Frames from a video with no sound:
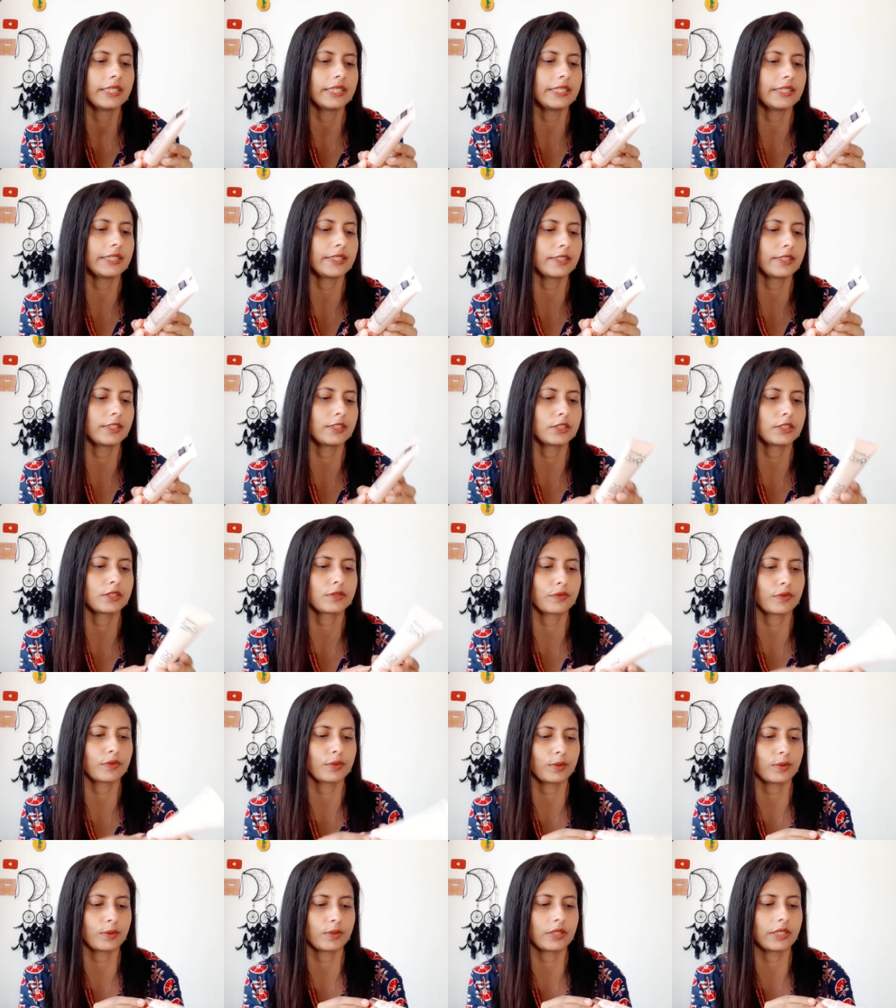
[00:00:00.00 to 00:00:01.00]
It is
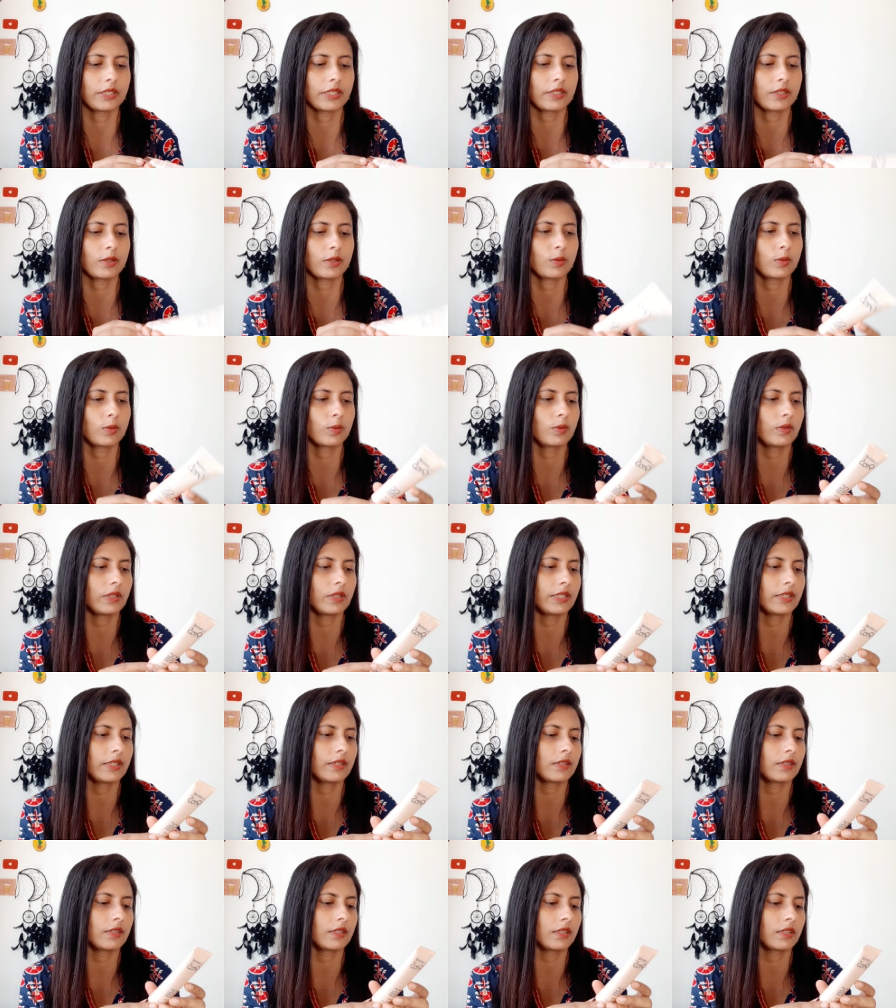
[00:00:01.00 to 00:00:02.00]
for around,
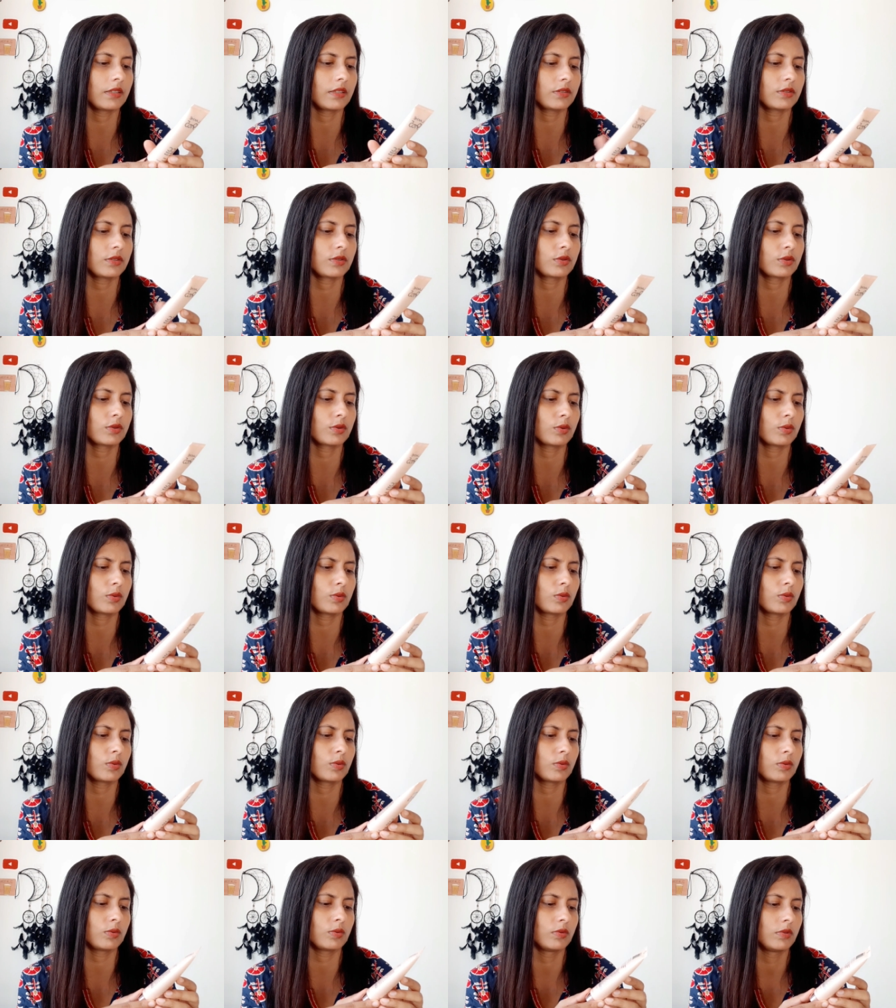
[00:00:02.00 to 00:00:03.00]
I think,
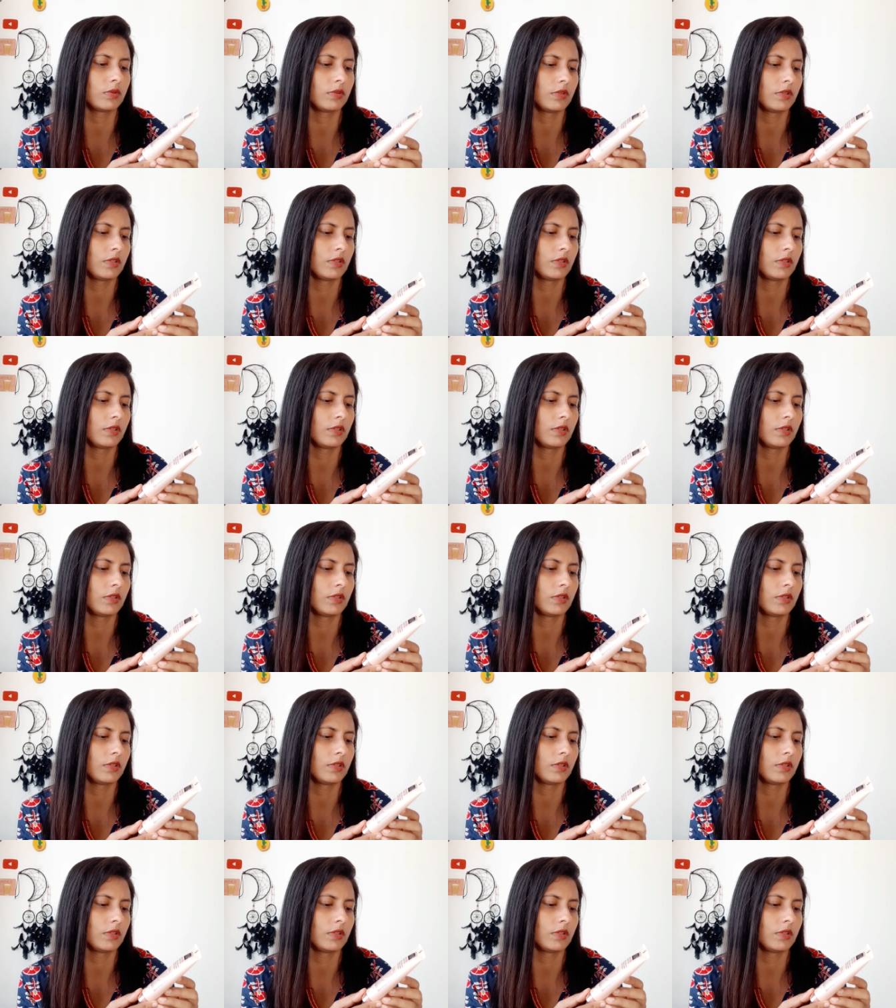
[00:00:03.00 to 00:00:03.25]
so